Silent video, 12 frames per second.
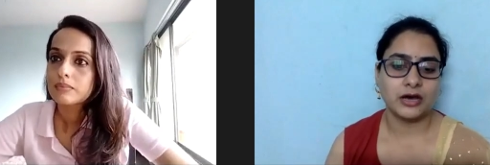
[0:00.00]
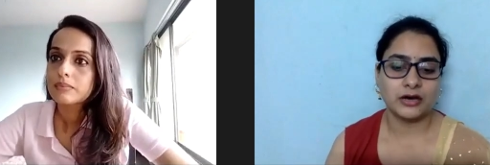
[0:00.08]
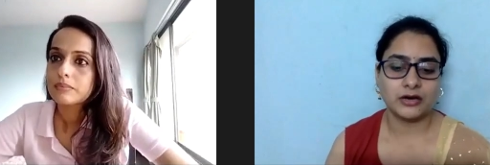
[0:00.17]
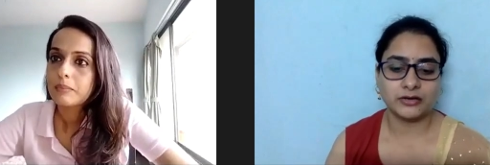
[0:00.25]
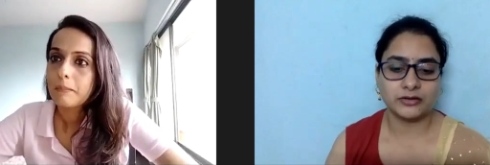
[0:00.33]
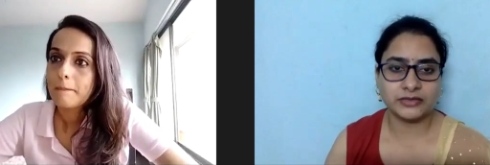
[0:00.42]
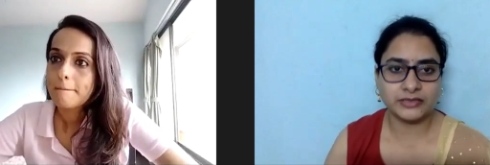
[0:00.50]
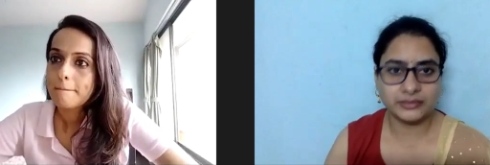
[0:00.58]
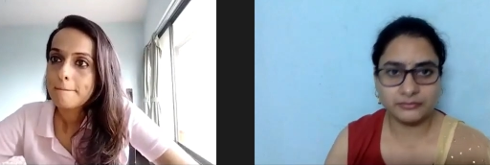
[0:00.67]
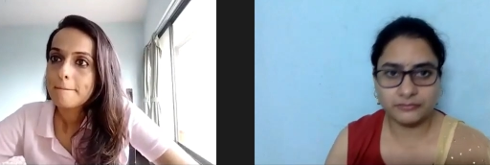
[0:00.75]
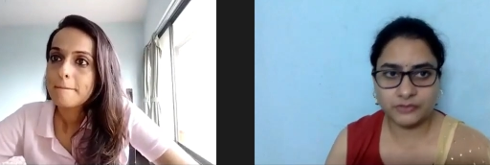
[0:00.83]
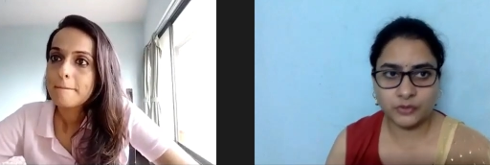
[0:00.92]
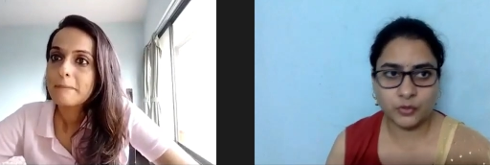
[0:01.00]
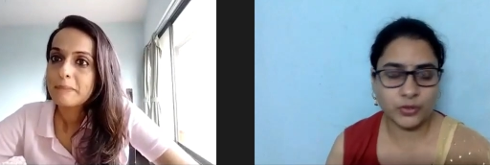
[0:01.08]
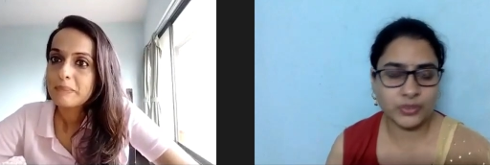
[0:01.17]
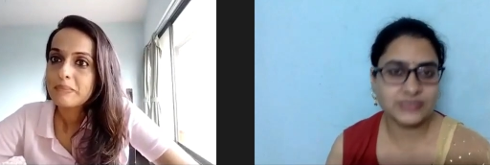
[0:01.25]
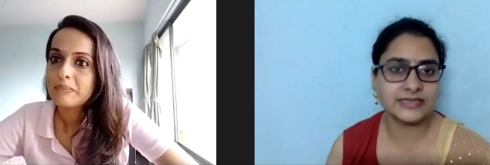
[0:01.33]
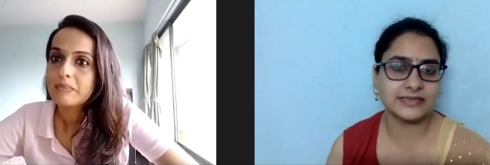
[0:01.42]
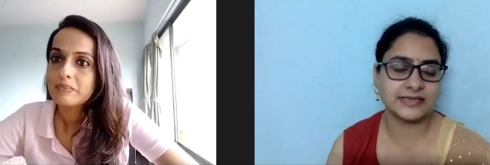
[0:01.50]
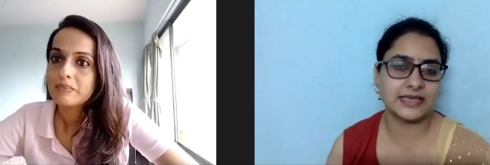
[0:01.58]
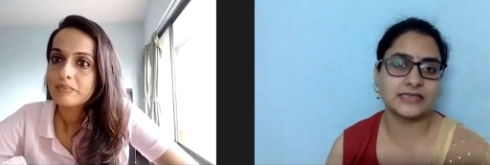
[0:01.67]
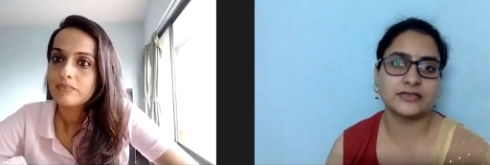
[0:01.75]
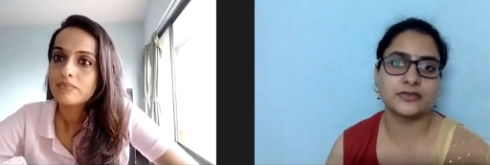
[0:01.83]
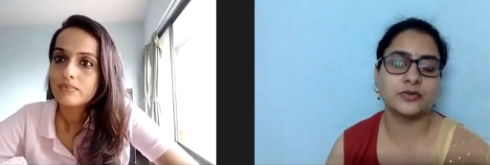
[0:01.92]
Speaker 1: uh, you will
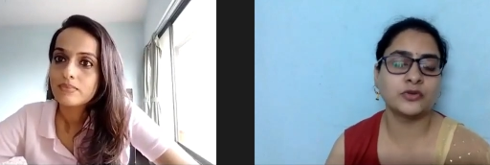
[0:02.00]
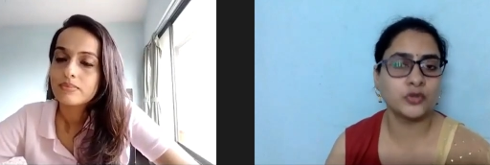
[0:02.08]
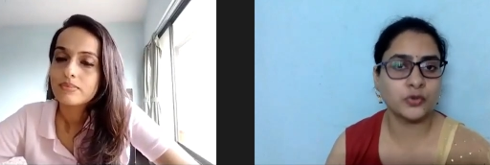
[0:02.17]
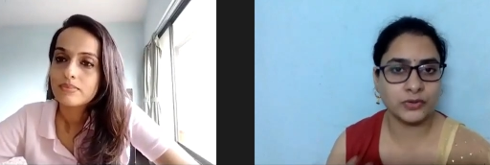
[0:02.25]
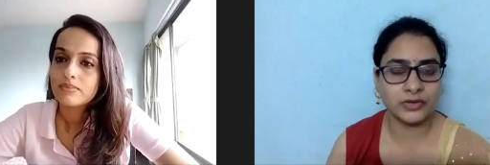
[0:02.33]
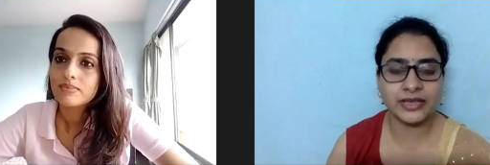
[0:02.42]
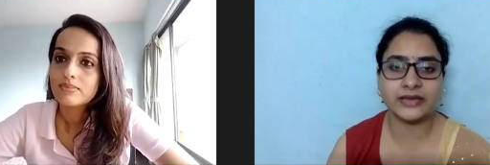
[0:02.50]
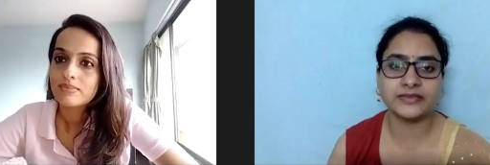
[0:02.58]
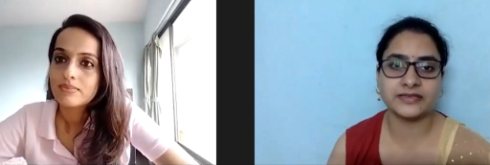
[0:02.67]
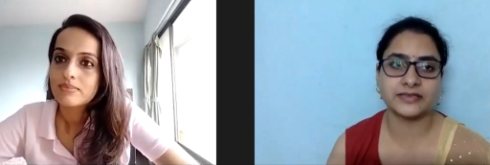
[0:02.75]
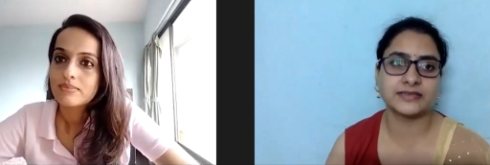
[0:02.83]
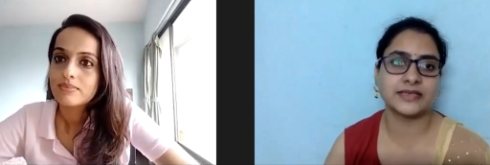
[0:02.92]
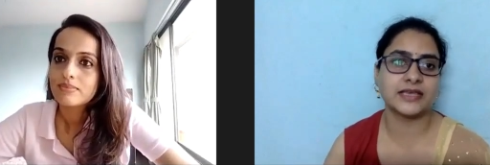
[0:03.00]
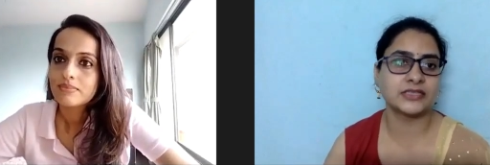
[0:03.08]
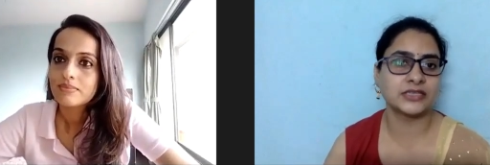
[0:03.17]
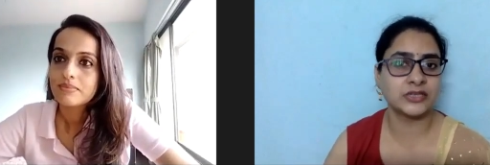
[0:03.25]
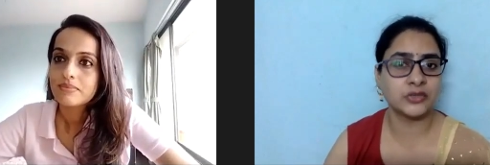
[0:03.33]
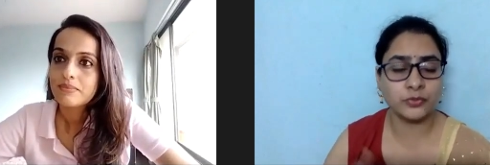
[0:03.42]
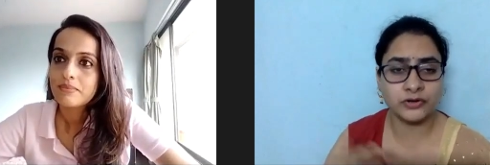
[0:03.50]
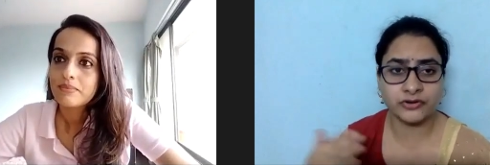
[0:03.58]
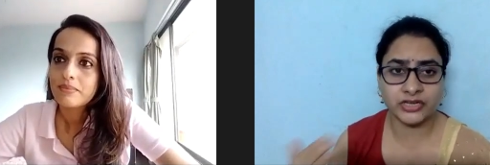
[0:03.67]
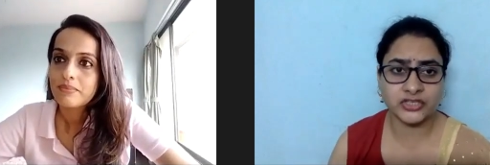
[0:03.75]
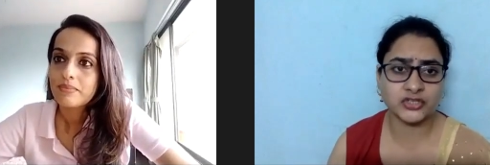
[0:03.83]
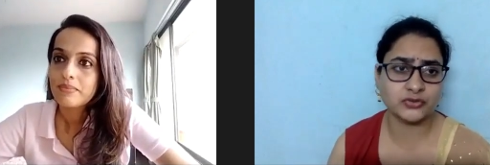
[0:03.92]
success you know you will get success and you will
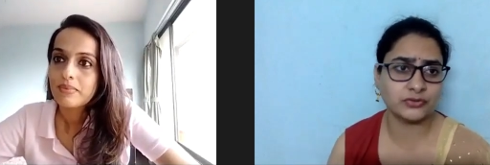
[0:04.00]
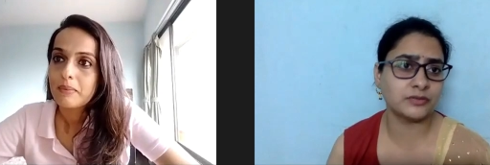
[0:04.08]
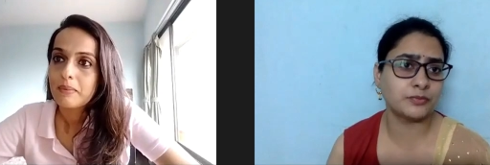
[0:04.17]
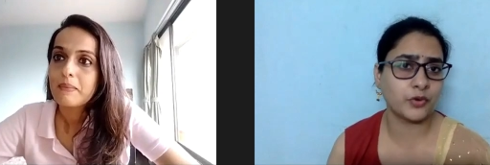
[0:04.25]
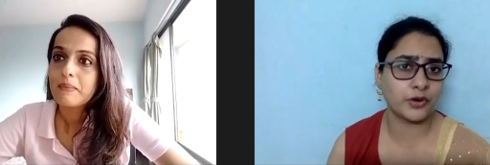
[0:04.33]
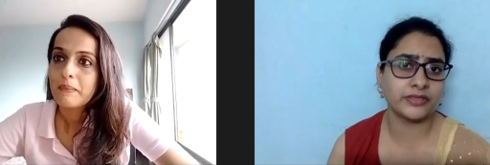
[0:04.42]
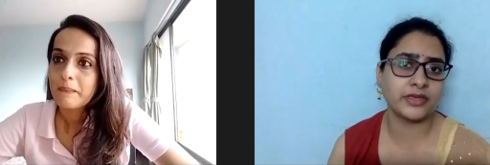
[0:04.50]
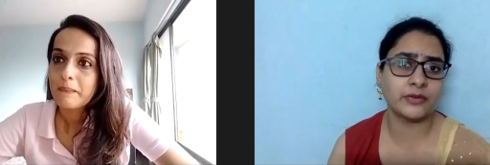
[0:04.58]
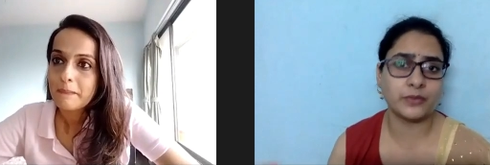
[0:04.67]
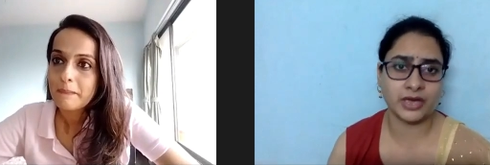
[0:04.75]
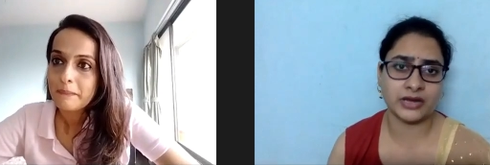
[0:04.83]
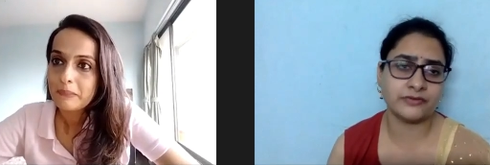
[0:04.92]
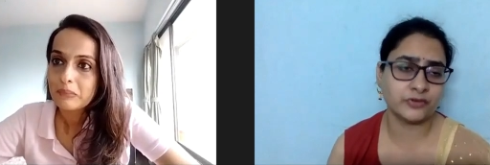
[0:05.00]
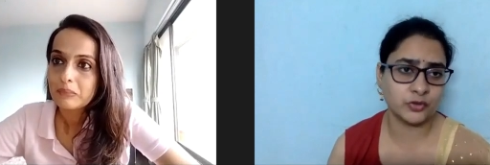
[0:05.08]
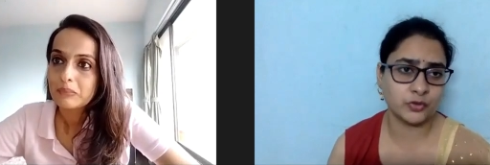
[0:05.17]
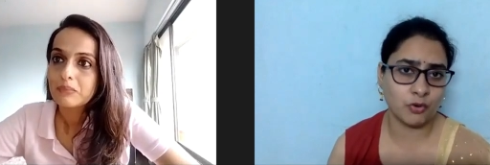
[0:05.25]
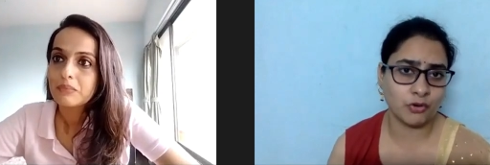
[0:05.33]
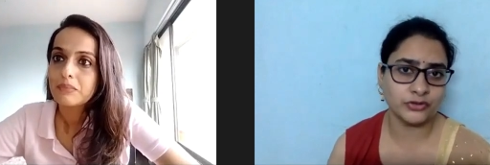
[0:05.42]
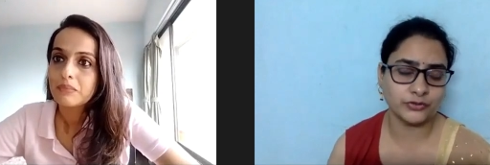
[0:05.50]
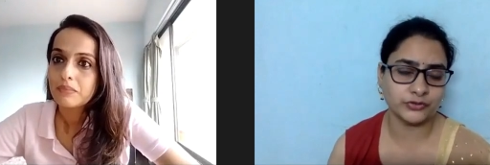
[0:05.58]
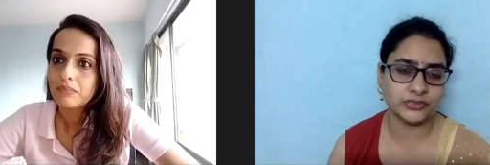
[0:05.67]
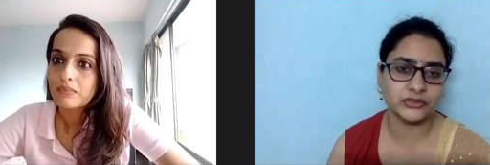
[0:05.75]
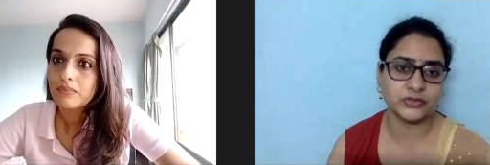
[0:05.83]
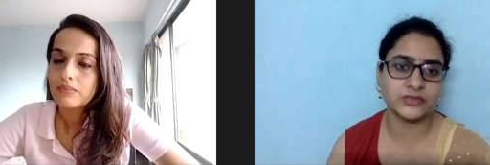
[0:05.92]
reach to the point there wherever you want to
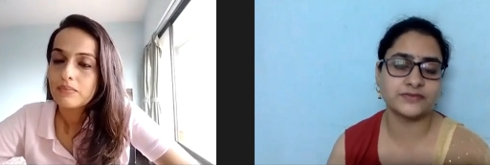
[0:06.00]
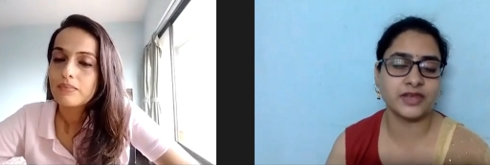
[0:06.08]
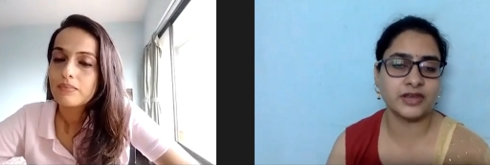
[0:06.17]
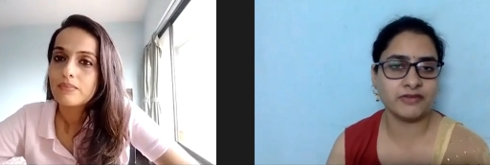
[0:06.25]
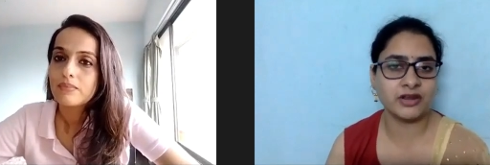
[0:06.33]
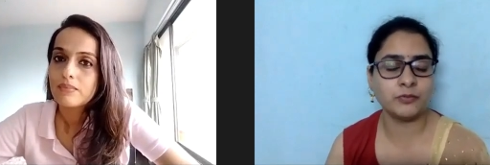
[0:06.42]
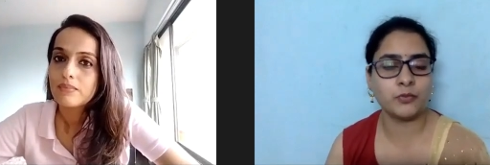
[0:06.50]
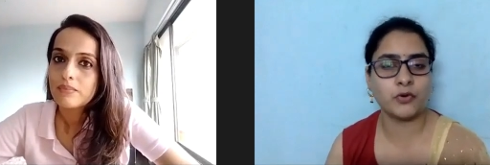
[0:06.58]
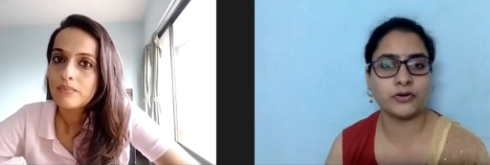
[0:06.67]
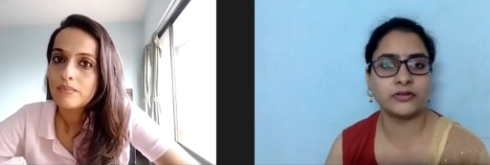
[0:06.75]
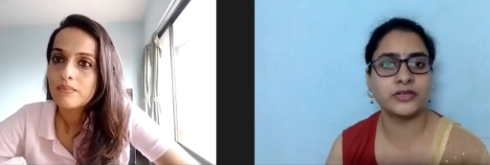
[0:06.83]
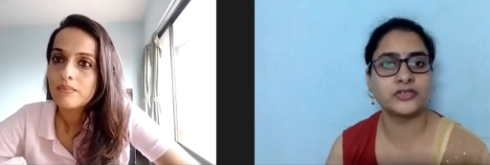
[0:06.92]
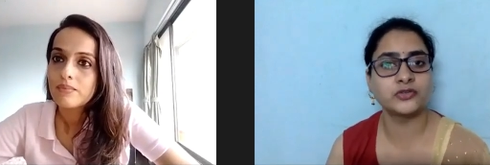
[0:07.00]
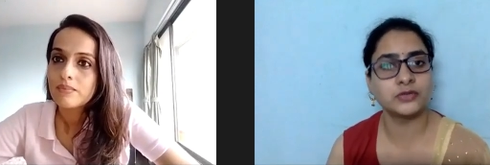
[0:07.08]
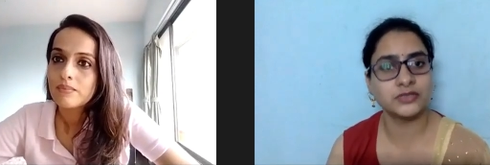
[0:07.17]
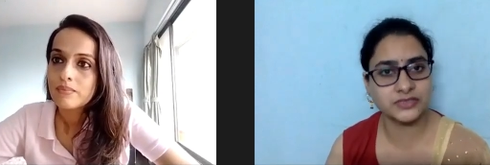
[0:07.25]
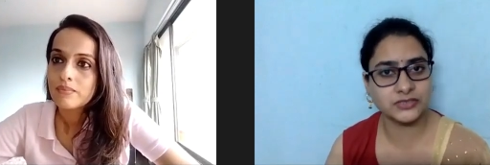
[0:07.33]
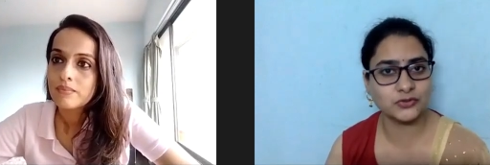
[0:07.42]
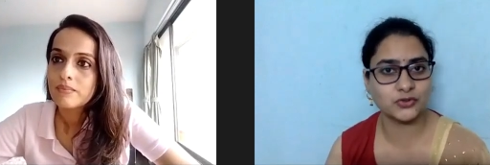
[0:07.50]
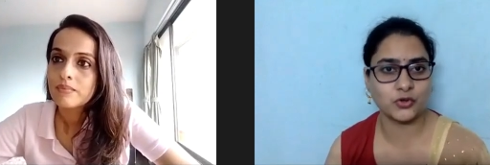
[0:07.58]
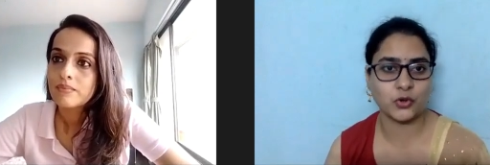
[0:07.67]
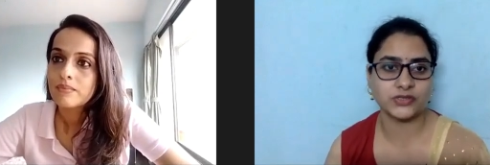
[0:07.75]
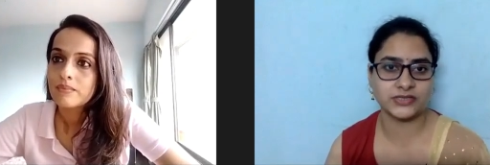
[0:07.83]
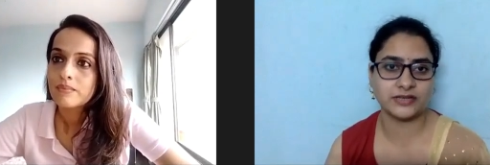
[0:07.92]
reach so it's very very important that you listen to
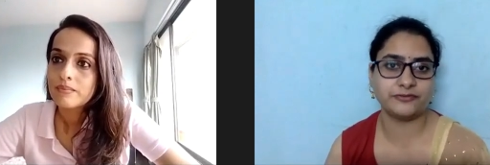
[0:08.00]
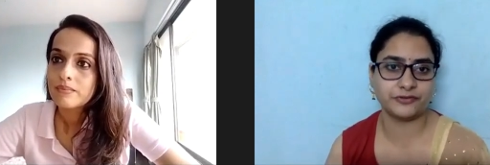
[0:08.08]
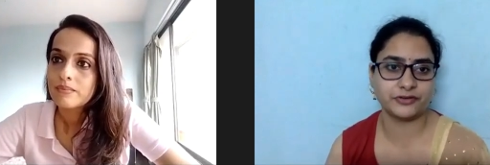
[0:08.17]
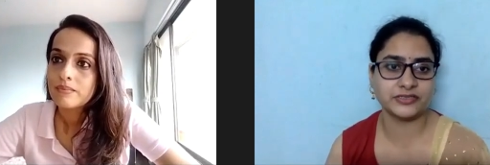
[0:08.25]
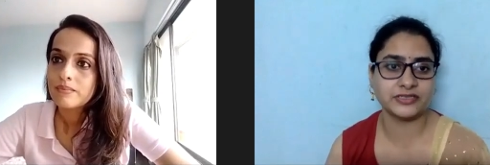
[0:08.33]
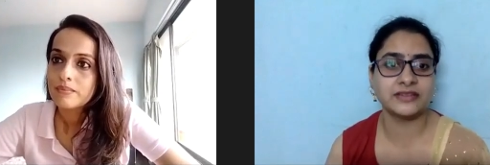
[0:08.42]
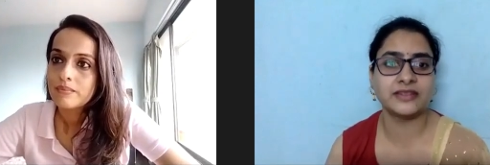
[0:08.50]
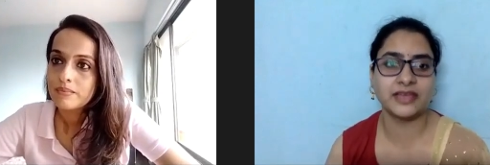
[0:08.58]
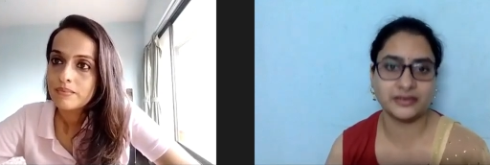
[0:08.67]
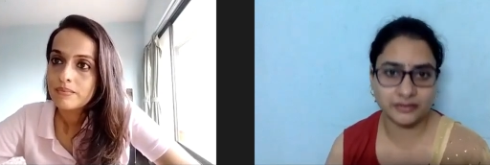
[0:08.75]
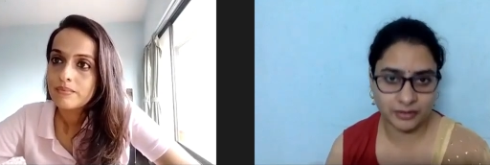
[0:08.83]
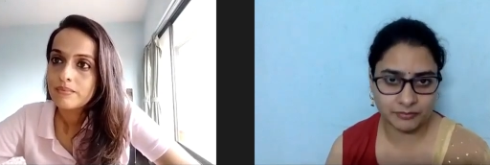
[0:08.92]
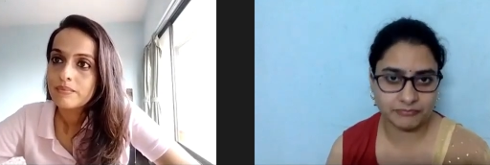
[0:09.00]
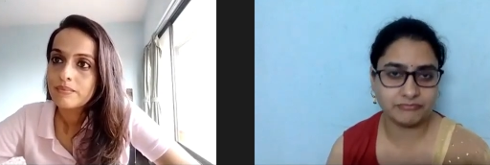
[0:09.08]
yourself first and then uh,